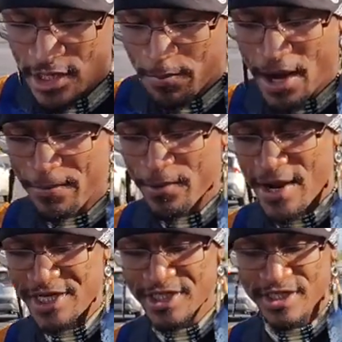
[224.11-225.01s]
The
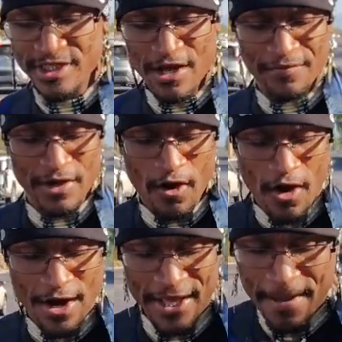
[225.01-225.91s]
preparations of the
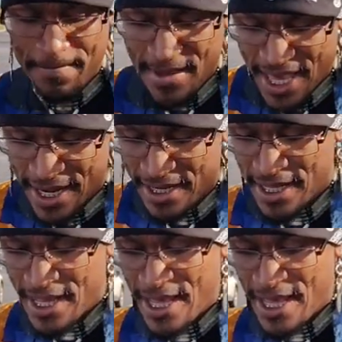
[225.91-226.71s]
heart in men,